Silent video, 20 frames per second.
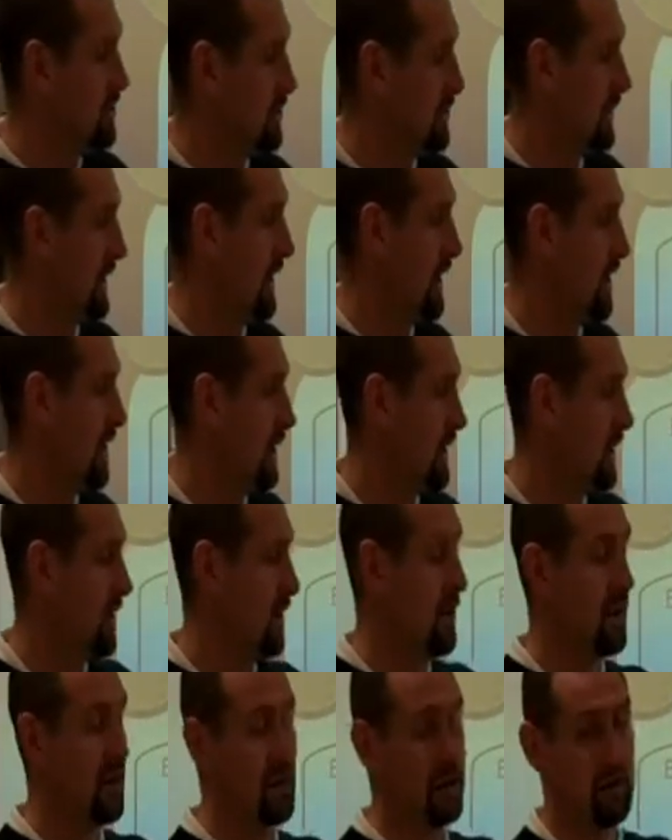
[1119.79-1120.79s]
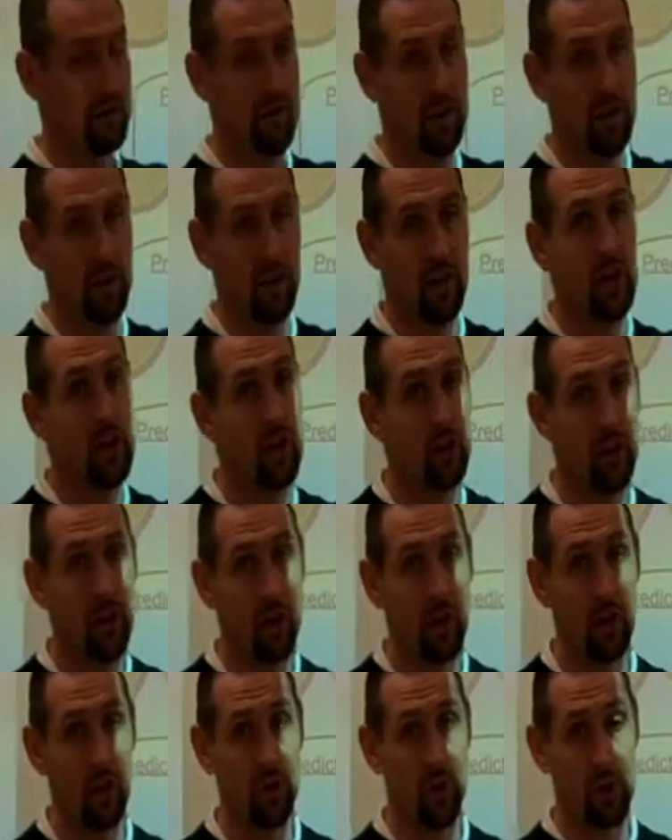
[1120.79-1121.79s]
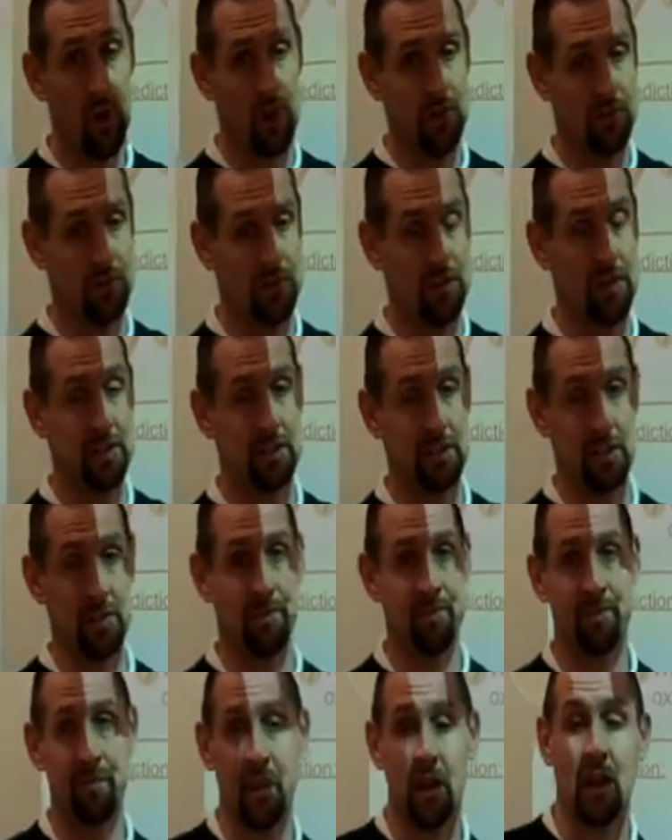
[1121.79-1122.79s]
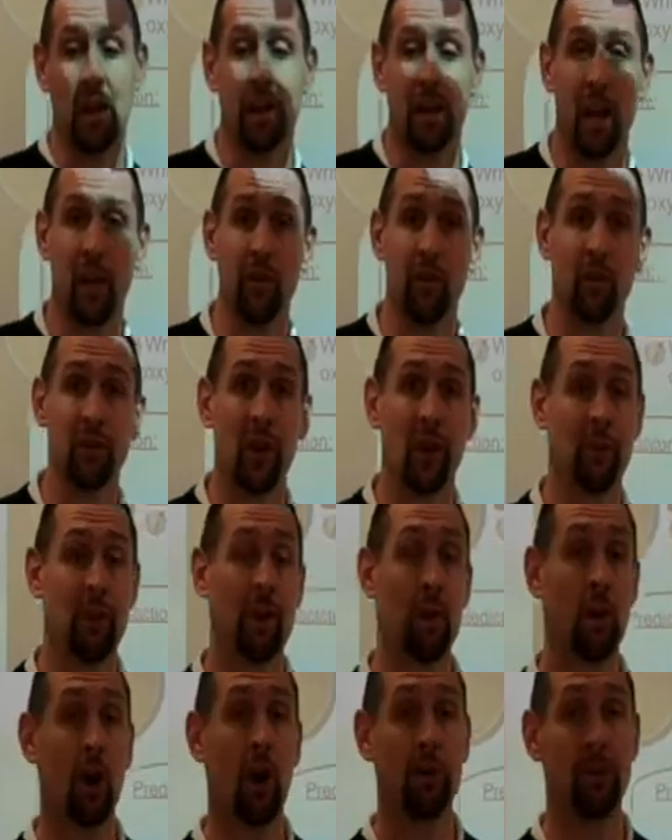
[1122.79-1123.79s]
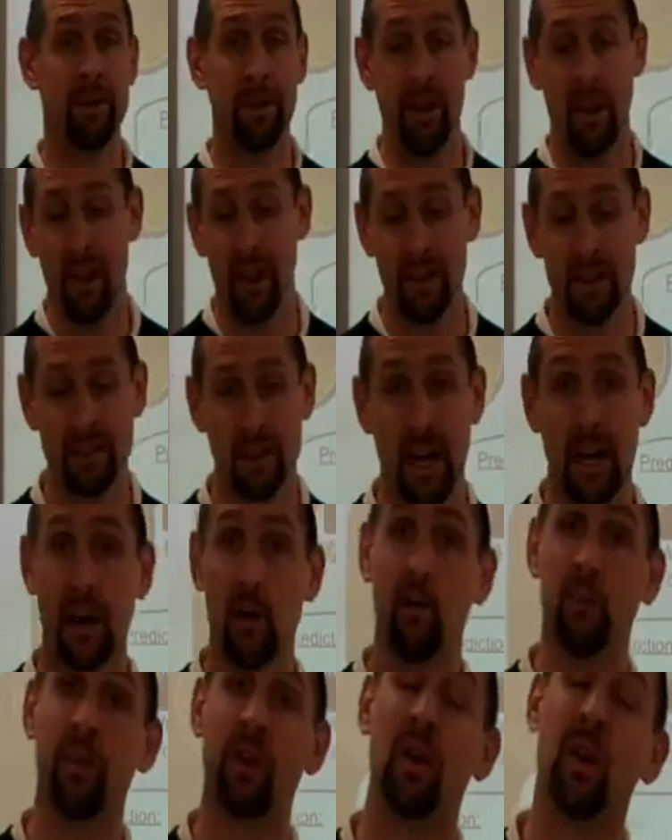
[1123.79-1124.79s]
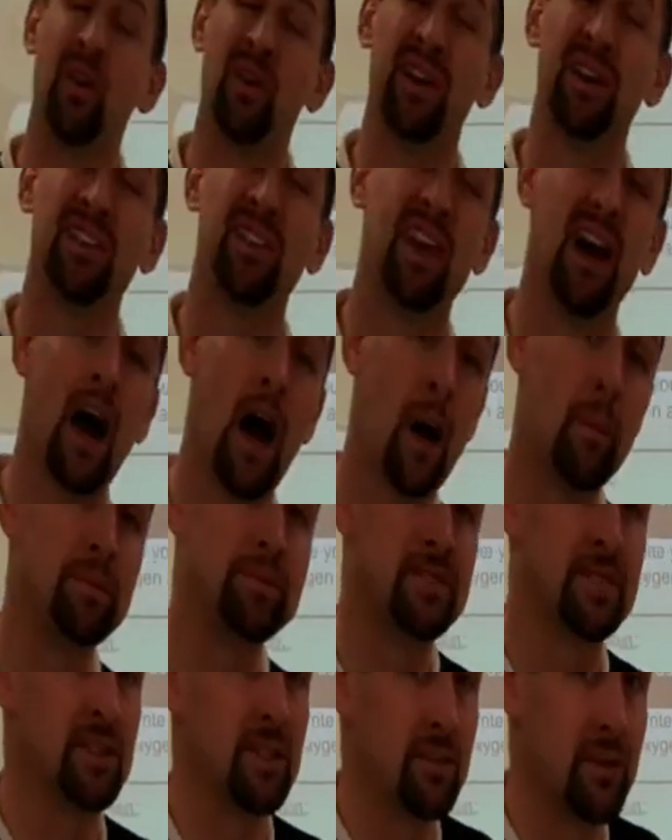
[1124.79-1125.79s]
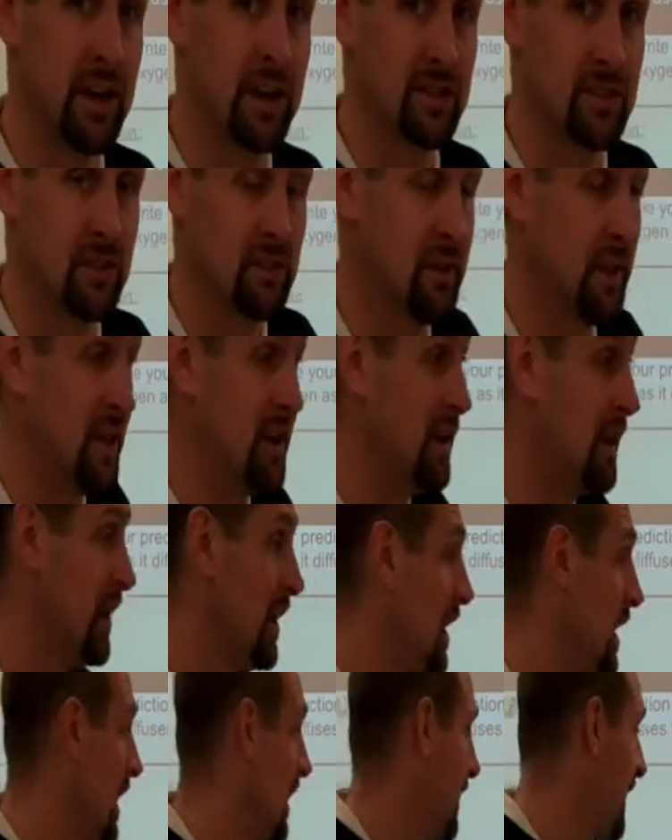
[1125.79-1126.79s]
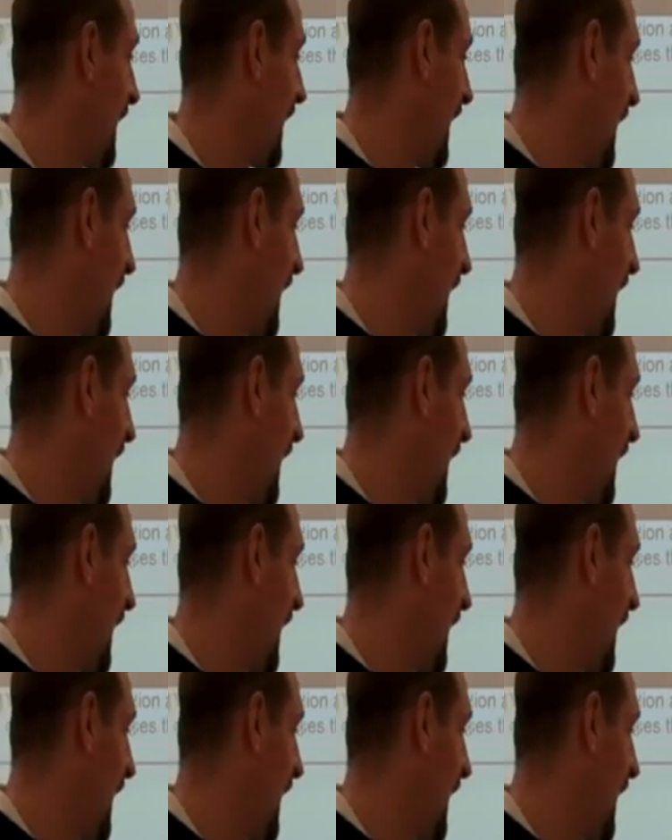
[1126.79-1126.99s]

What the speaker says: to an area of low concentration. Now, if you were talking about carbon dioxide, it would be going in the opposite direction, right? The